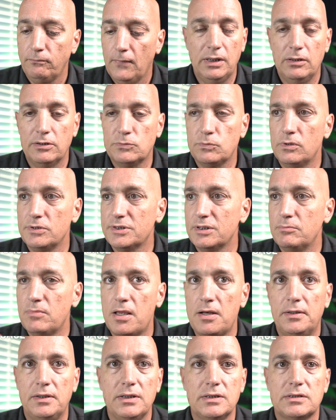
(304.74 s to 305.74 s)
as well as the
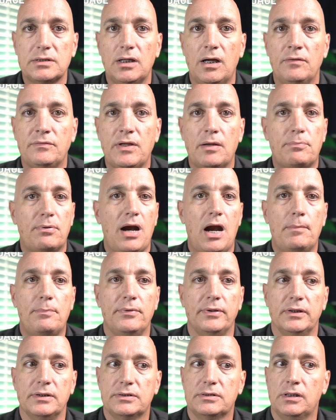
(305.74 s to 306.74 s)
amenities of that property.